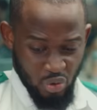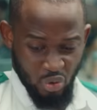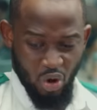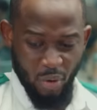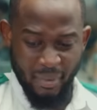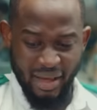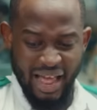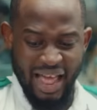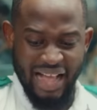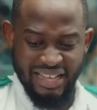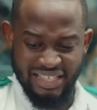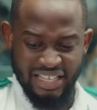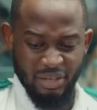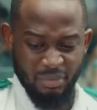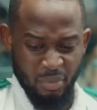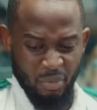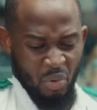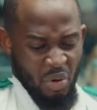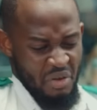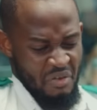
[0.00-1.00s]
to come and act like
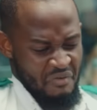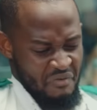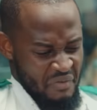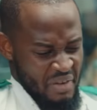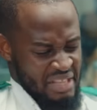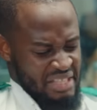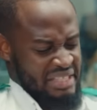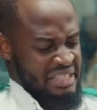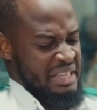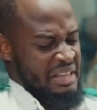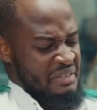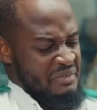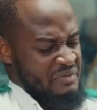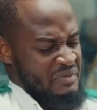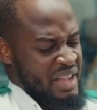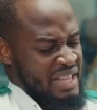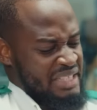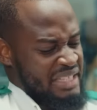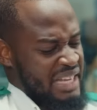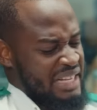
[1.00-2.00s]
you people
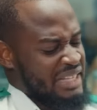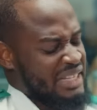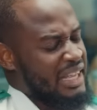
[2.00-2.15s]
invented